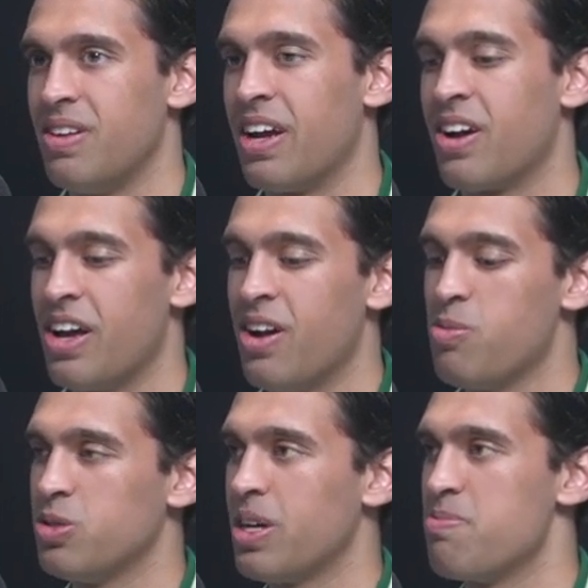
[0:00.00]
it, it
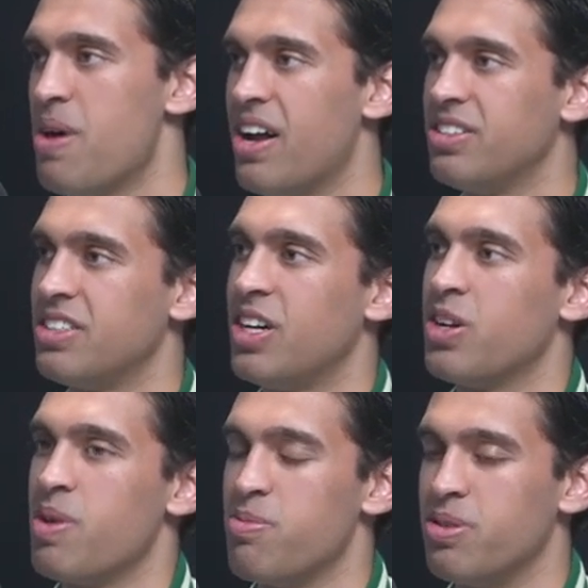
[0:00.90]
almost like balances out
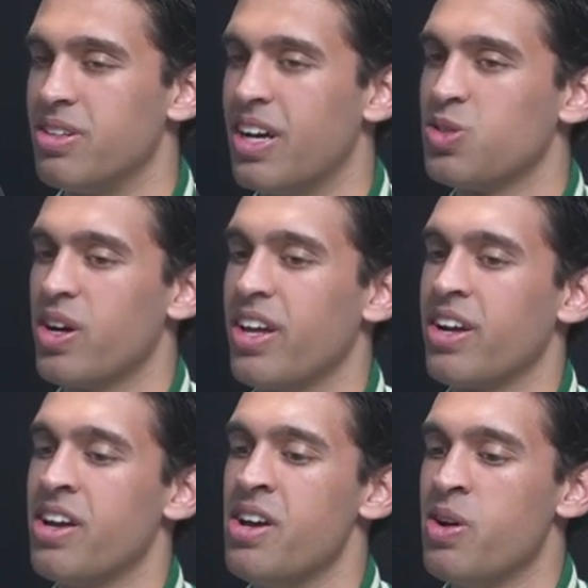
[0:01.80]
in my opinion. That's why mm-hmm.